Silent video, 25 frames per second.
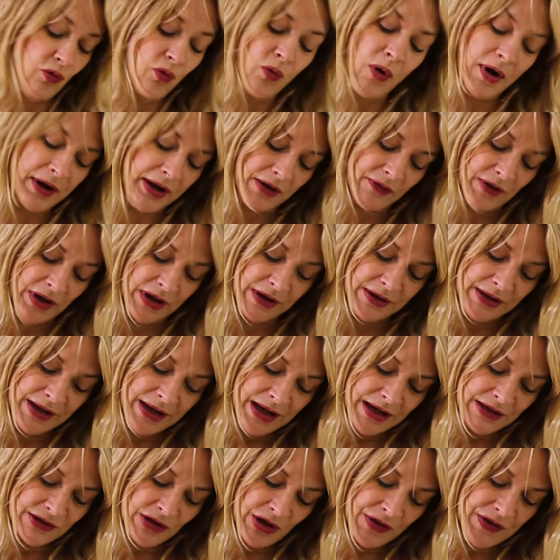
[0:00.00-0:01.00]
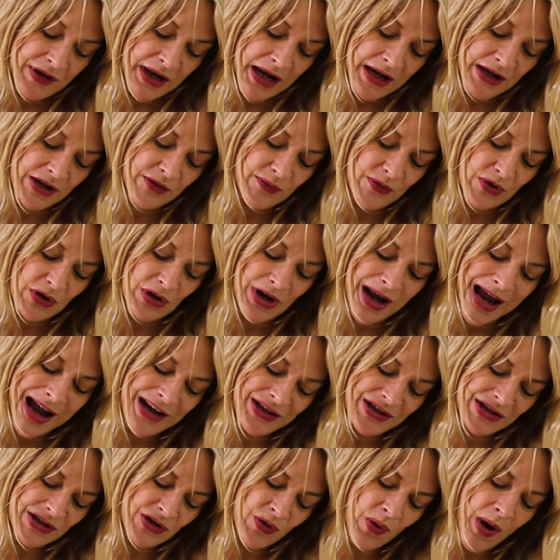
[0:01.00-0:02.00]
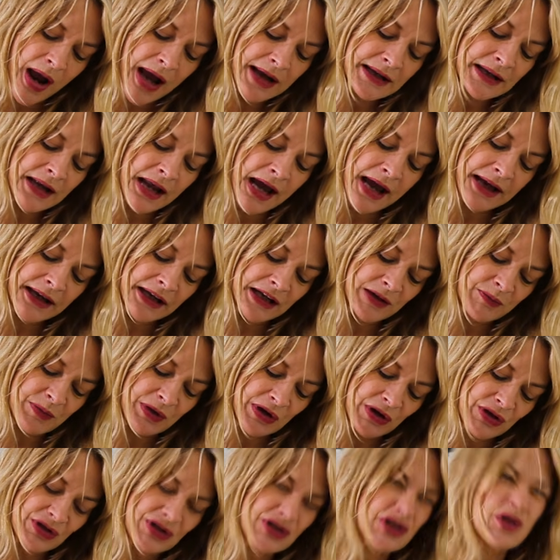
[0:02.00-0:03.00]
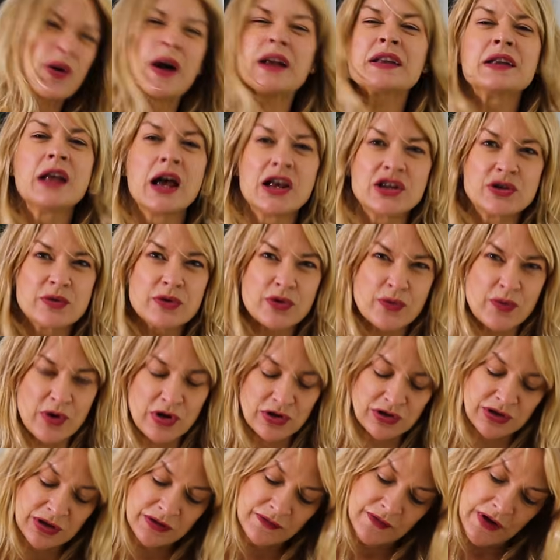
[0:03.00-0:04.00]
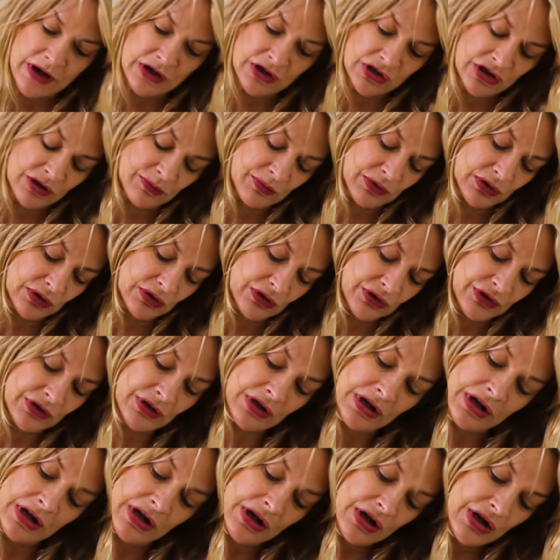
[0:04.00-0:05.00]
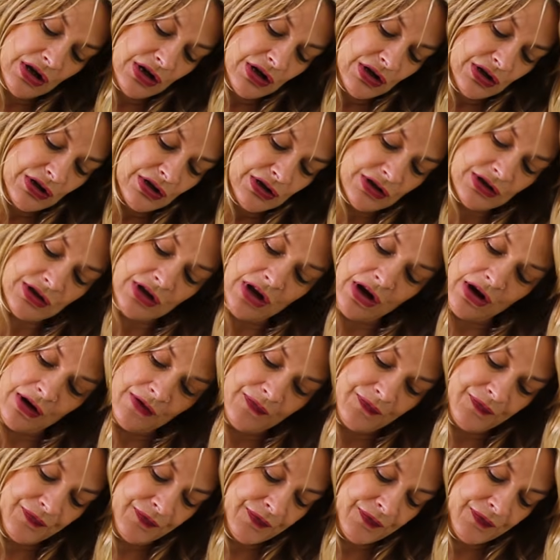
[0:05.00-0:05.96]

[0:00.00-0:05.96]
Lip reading: or whatever, it's not the end of the world. I just quite like it because it's quite nice with the roasted vegetables. So,